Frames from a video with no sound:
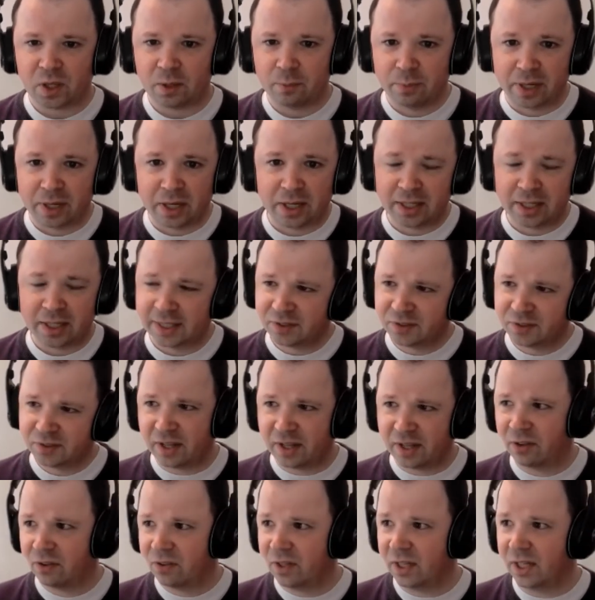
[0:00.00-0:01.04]
But yeah. I guess the
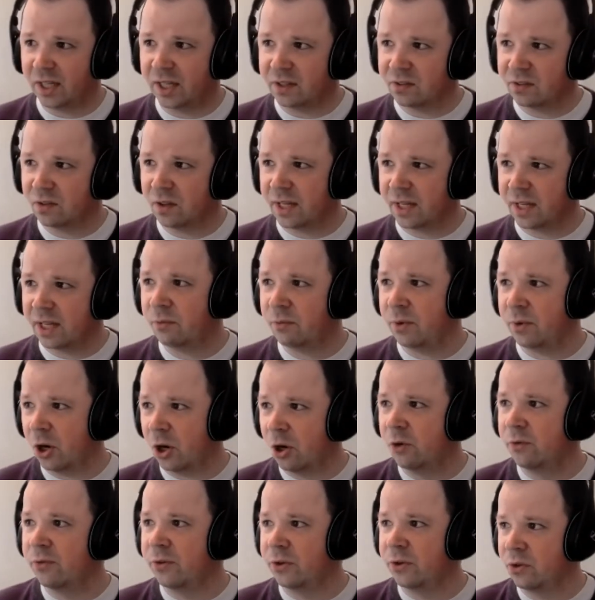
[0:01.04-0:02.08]
other thing is like if we
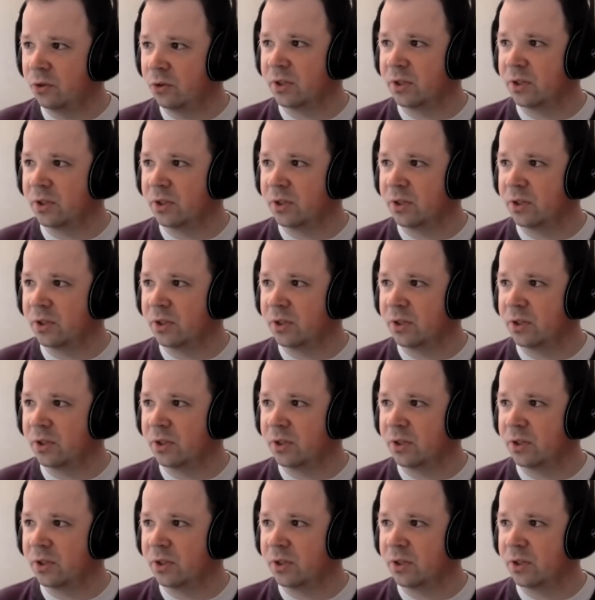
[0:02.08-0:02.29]
overdo